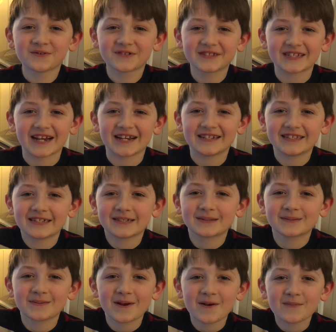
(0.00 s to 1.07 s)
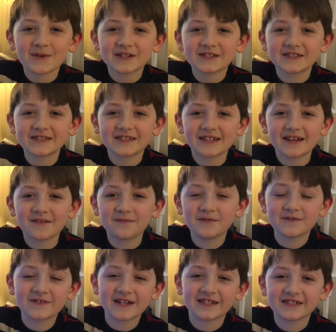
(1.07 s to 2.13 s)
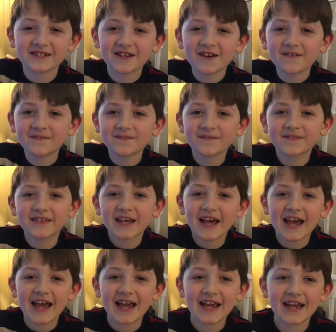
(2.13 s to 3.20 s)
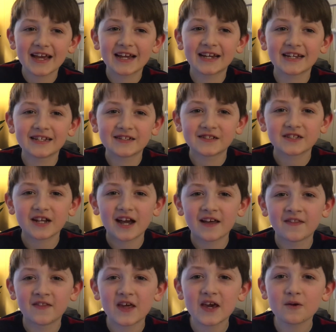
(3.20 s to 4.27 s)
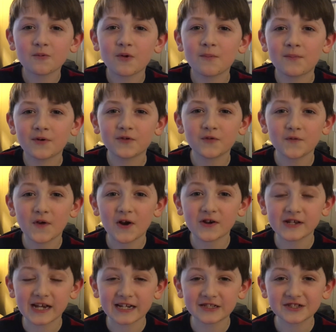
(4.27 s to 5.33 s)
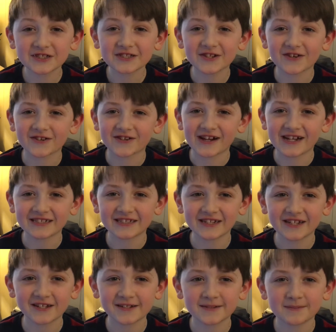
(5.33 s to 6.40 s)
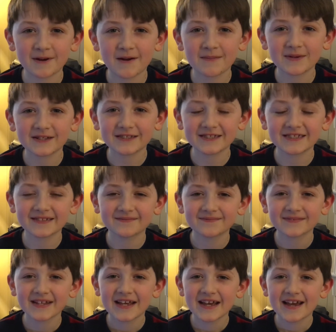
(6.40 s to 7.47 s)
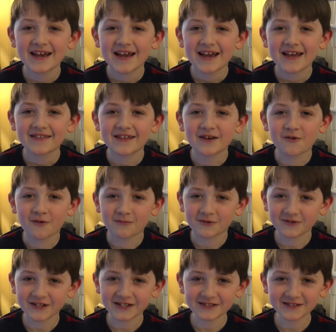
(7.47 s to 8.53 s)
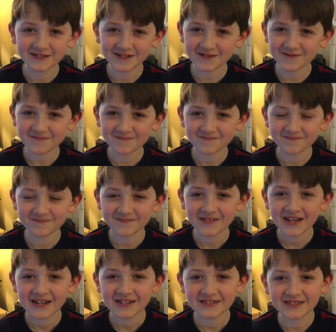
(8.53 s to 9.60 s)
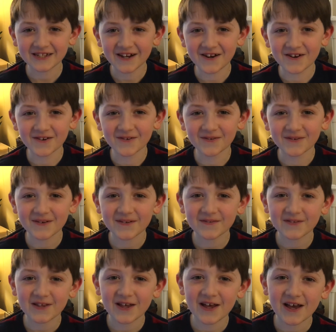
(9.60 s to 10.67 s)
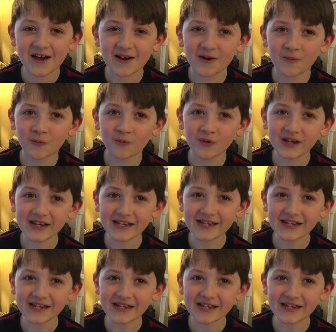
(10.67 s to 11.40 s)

science experiments a few days ago, and they were both variations on classic experiments that normal kids do. So, we